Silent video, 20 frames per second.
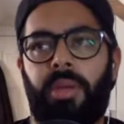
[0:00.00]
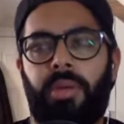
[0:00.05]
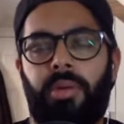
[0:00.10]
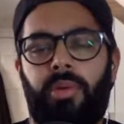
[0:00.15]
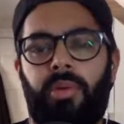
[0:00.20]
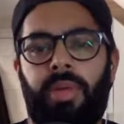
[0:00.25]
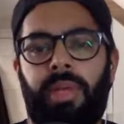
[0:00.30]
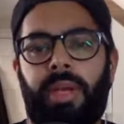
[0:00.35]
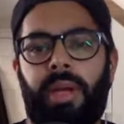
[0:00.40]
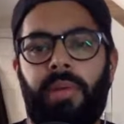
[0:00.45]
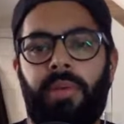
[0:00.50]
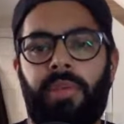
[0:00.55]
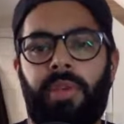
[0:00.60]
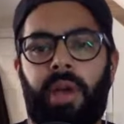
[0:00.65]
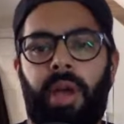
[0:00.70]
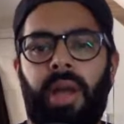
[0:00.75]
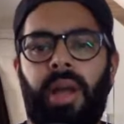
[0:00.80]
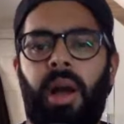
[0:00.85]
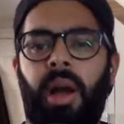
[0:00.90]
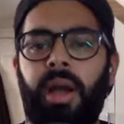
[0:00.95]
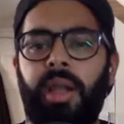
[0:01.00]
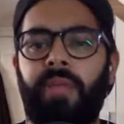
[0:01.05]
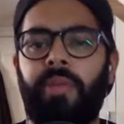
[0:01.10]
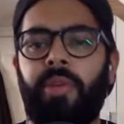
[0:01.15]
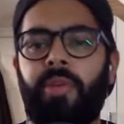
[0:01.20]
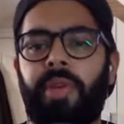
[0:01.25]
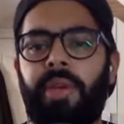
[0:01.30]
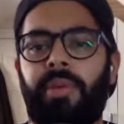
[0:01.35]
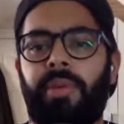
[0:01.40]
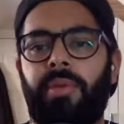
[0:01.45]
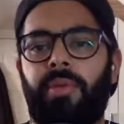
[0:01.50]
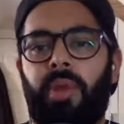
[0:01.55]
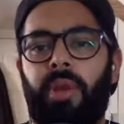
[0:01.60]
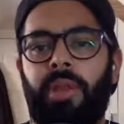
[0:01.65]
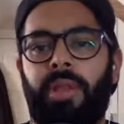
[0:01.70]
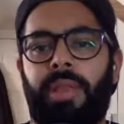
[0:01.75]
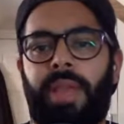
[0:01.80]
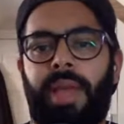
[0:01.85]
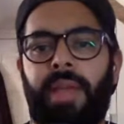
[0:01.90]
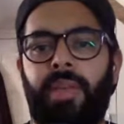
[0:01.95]
when it comes to, I kind of agree with
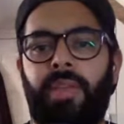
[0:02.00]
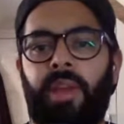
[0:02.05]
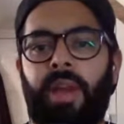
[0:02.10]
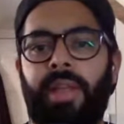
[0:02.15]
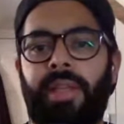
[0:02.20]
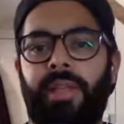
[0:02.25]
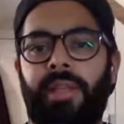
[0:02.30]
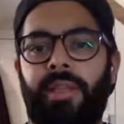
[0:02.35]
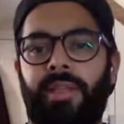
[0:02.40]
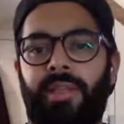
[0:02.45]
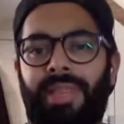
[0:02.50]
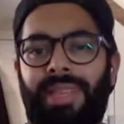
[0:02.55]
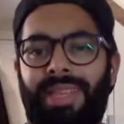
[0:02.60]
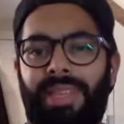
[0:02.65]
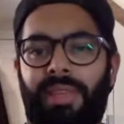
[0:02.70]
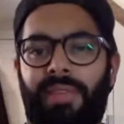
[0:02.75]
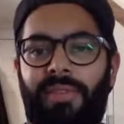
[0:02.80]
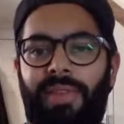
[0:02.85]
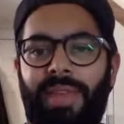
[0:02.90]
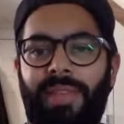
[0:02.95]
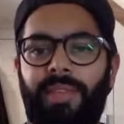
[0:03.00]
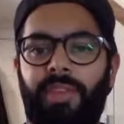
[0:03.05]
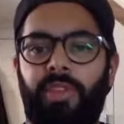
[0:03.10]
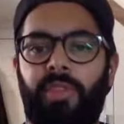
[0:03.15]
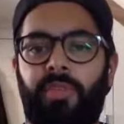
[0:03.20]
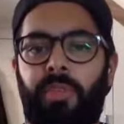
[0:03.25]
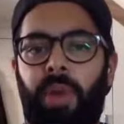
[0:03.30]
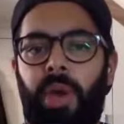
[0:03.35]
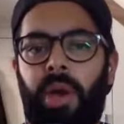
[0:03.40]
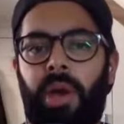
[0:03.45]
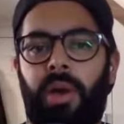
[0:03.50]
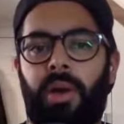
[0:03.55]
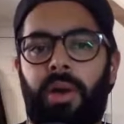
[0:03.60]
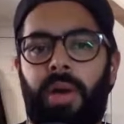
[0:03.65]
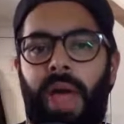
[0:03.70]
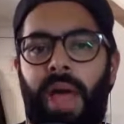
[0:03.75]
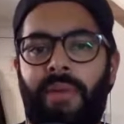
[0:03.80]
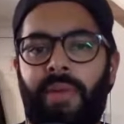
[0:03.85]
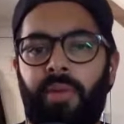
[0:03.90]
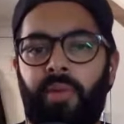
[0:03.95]
Ronan that United need defenders, but
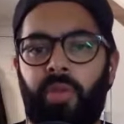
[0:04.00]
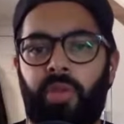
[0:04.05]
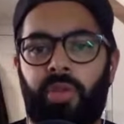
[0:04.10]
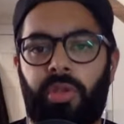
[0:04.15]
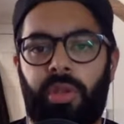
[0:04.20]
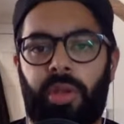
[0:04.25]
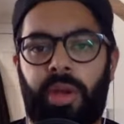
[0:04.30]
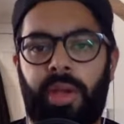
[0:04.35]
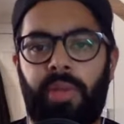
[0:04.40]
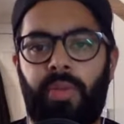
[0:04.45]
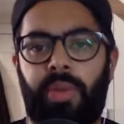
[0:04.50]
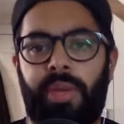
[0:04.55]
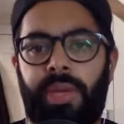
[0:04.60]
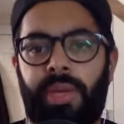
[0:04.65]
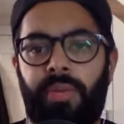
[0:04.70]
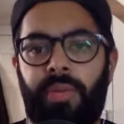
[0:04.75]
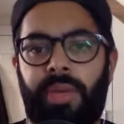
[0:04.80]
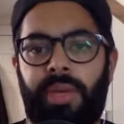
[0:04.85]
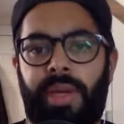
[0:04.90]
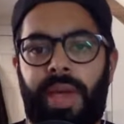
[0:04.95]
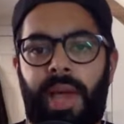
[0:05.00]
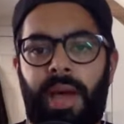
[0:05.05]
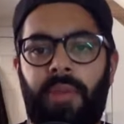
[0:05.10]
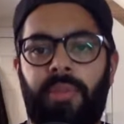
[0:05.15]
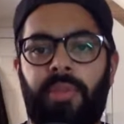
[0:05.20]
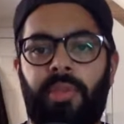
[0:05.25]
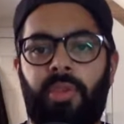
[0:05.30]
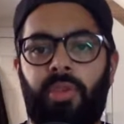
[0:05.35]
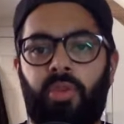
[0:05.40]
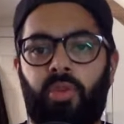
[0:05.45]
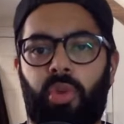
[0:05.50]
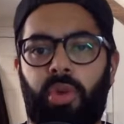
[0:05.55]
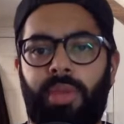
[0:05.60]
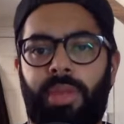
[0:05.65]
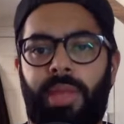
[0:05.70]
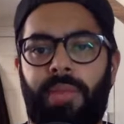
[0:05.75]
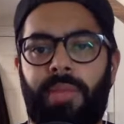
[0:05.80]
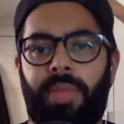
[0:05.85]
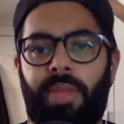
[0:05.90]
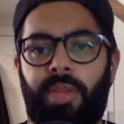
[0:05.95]
having watched United week in, week out with the squad
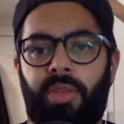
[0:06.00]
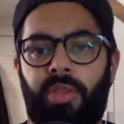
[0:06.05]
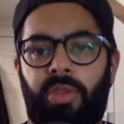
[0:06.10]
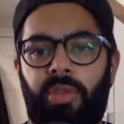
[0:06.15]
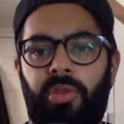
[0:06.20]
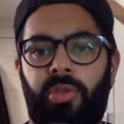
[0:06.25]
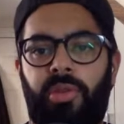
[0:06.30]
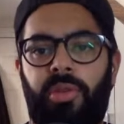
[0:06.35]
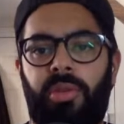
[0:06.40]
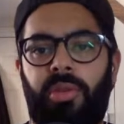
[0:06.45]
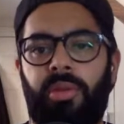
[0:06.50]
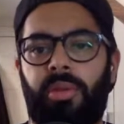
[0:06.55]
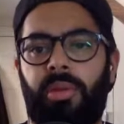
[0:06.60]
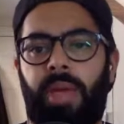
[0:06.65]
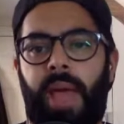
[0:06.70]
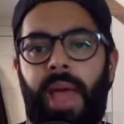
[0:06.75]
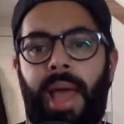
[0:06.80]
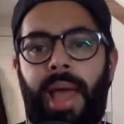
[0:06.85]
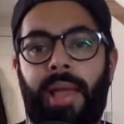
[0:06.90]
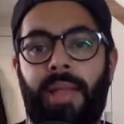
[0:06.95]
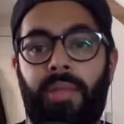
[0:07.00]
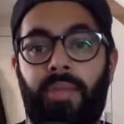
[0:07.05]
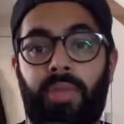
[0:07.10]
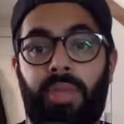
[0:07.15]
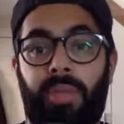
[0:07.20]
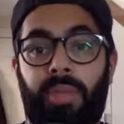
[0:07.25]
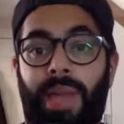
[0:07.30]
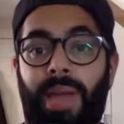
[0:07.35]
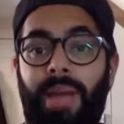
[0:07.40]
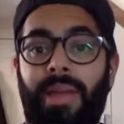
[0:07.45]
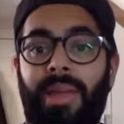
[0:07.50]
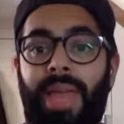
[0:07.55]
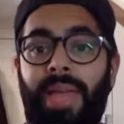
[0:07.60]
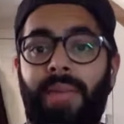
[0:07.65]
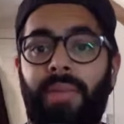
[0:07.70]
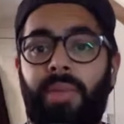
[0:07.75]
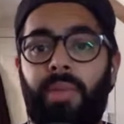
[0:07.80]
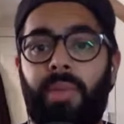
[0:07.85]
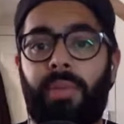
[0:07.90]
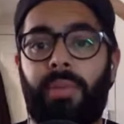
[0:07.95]
depth issues and with the amount of
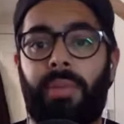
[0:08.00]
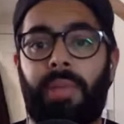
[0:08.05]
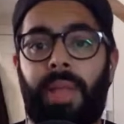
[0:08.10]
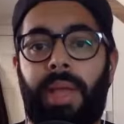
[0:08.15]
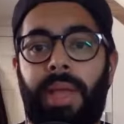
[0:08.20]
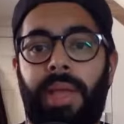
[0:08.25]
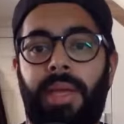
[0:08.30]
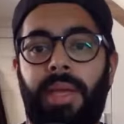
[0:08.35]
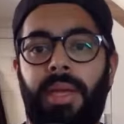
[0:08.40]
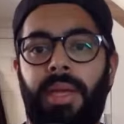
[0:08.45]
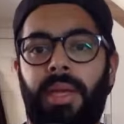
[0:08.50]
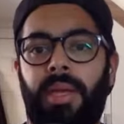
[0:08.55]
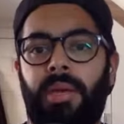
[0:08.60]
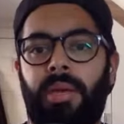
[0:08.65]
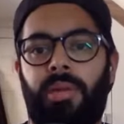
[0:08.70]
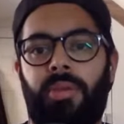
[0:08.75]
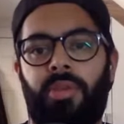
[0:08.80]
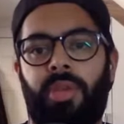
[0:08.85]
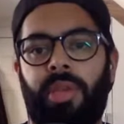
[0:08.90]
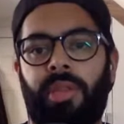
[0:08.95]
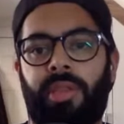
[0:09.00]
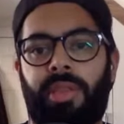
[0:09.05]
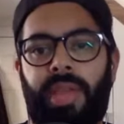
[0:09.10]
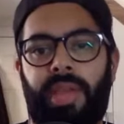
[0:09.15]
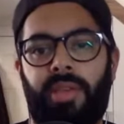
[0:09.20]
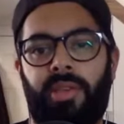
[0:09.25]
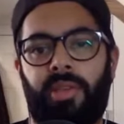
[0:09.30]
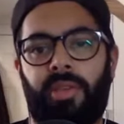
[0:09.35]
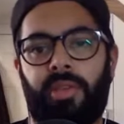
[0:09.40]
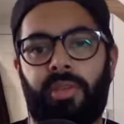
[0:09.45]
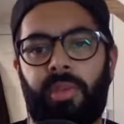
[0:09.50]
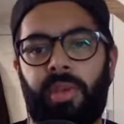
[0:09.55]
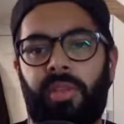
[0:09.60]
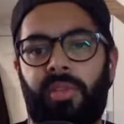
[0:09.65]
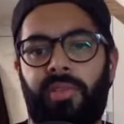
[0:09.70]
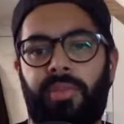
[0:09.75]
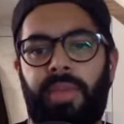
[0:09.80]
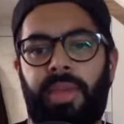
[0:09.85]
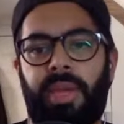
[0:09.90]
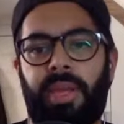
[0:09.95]
games that we play, Jadon Sancho is a must
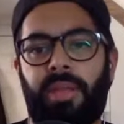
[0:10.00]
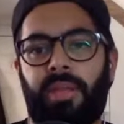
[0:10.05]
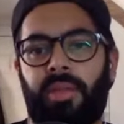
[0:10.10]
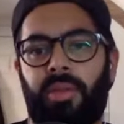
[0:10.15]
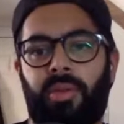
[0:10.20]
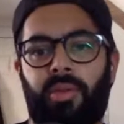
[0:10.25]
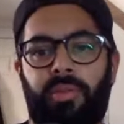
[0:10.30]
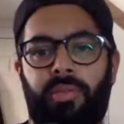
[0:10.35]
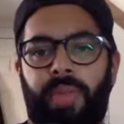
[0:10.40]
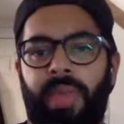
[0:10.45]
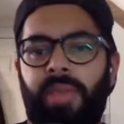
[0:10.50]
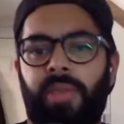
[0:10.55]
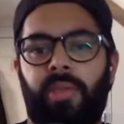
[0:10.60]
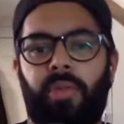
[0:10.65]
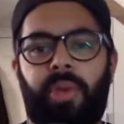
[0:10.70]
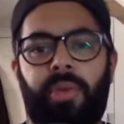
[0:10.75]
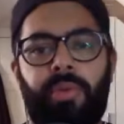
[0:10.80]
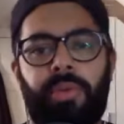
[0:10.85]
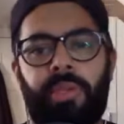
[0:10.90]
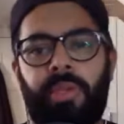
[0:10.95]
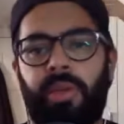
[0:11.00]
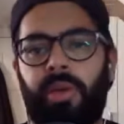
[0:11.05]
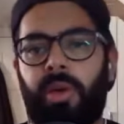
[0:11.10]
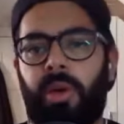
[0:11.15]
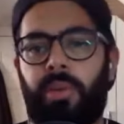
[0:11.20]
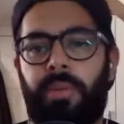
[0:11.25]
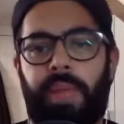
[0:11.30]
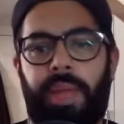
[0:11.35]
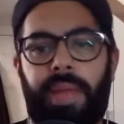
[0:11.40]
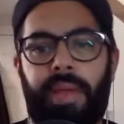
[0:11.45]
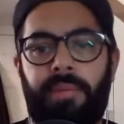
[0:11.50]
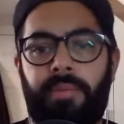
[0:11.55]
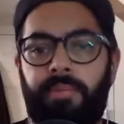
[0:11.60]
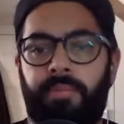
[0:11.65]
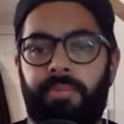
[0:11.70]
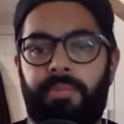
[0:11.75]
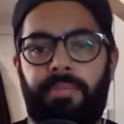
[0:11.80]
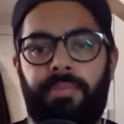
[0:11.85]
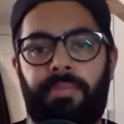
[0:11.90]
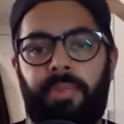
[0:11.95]
for me. And Mason Greenwood can go and play
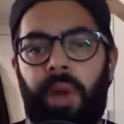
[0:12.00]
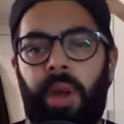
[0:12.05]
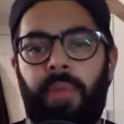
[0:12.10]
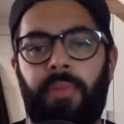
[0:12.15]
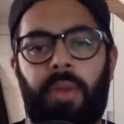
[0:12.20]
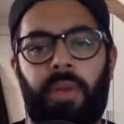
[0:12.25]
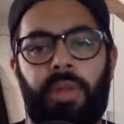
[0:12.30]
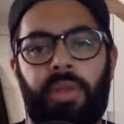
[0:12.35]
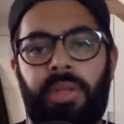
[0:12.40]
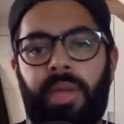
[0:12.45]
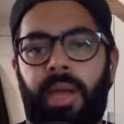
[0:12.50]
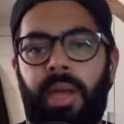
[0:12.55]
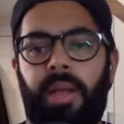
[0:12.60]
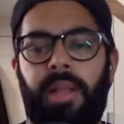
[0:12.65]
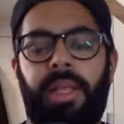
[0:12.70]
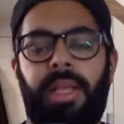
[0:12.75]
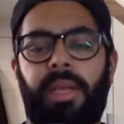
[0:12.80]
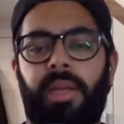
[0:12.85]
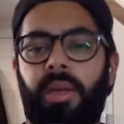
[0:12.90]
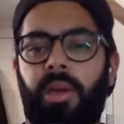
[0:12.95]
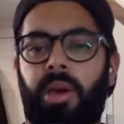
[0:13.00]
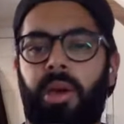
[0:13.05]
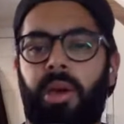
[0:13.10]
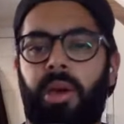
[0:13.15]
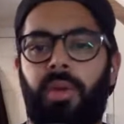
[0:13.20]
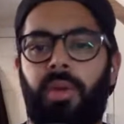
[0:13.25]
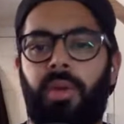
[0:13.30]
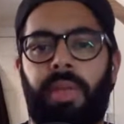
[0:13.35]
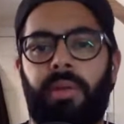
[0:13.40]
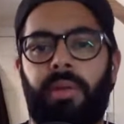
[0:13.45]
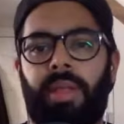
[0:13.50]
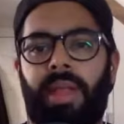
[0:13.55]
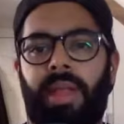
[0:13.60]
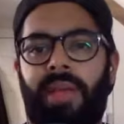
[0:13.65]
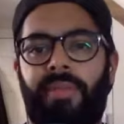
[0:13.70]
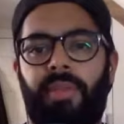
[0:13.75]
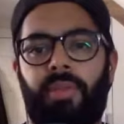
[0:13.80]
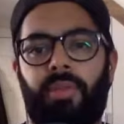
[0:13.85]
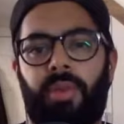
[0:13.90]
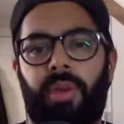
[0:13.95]
behind Martial. He can go and play on the
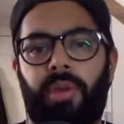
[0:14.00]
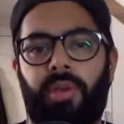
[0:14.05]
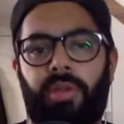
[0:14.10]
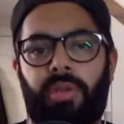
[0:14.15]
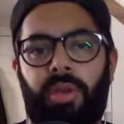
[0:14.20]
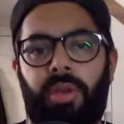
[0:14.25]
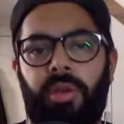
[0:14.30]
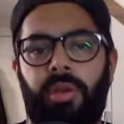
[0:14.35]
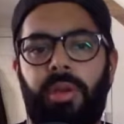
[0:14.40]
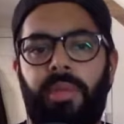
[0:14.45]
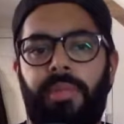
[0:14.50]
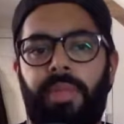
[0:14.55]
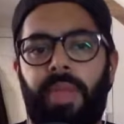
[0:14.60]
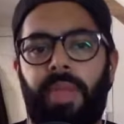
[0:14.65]
left as well. So